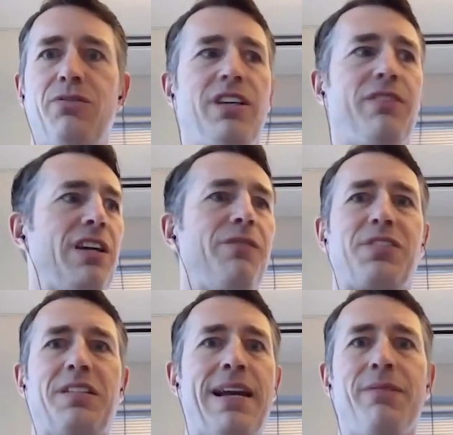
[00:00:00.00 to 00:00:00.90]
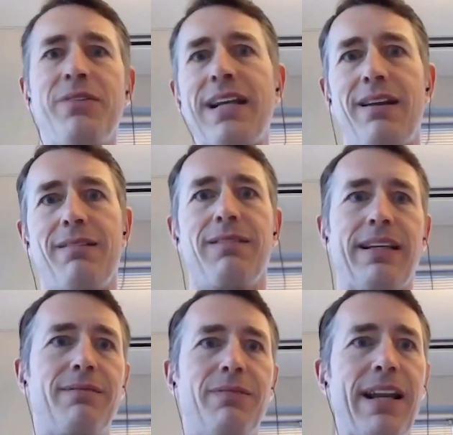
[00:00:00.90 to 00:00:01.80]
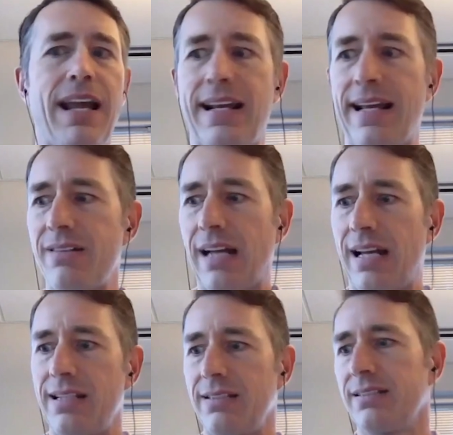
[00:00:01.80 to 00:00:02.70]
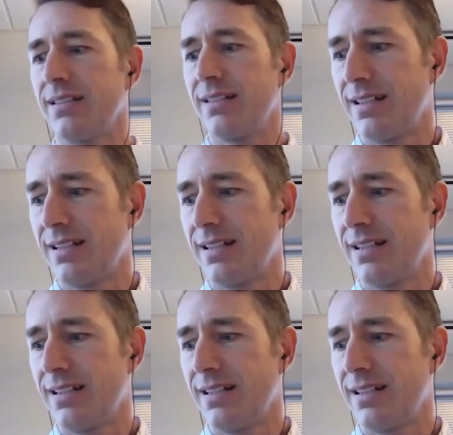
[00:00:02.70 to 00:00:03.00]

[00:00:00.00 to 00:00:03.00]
dude, Jeff Jefferson, man, we gotta hang out, guys.